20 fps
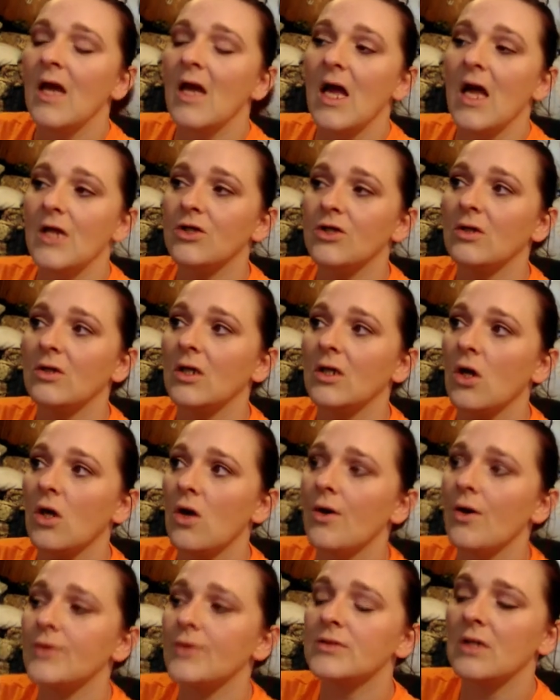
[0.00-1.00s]
And you can
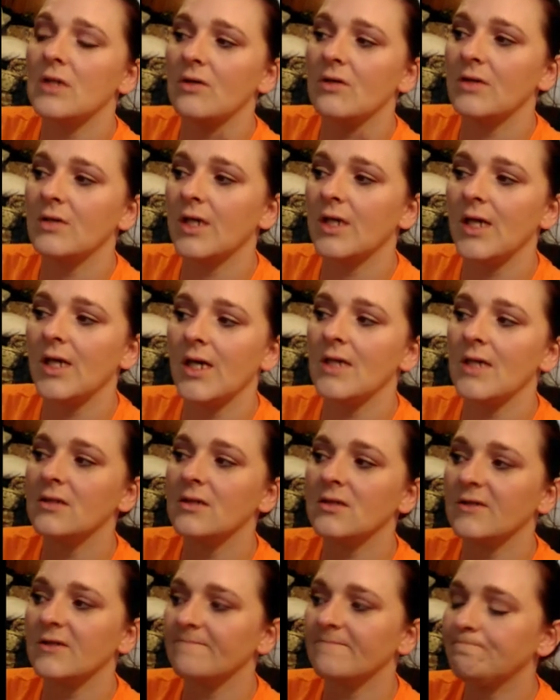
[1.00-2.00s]
also
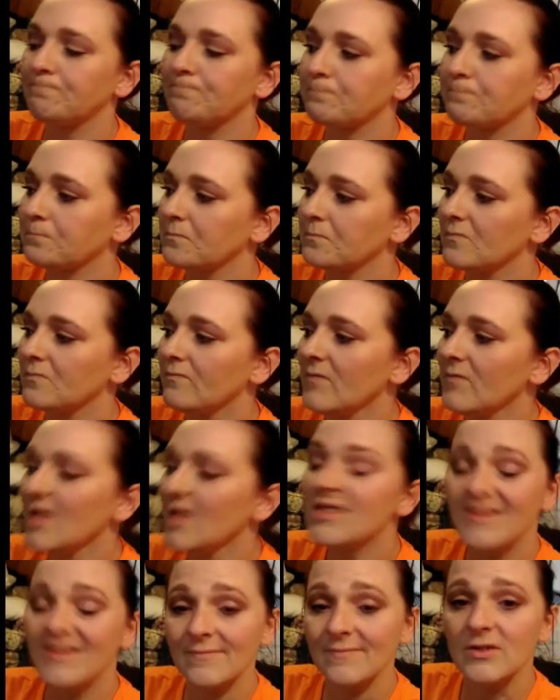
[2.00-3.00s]
get
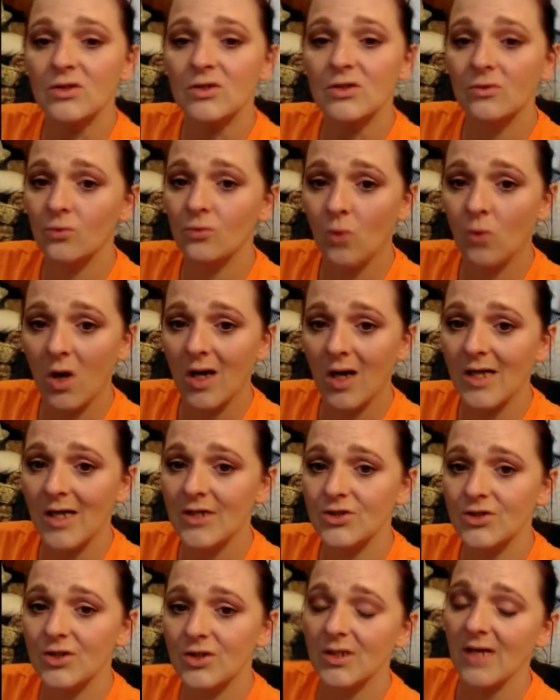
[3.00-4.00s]
some squash.